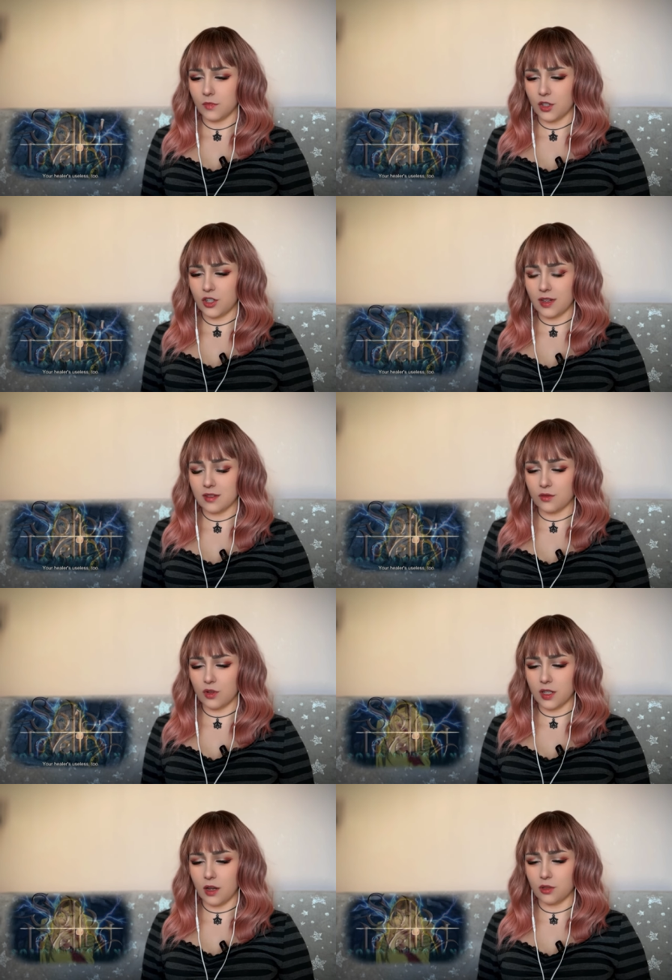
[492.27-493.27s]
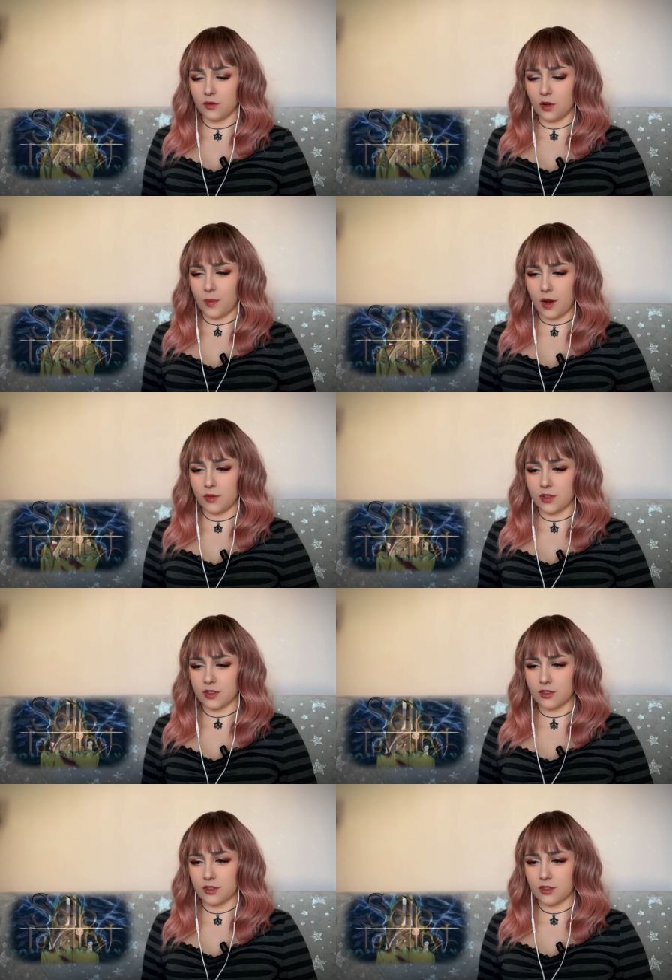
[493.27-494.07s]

She hasn't run out of her powers.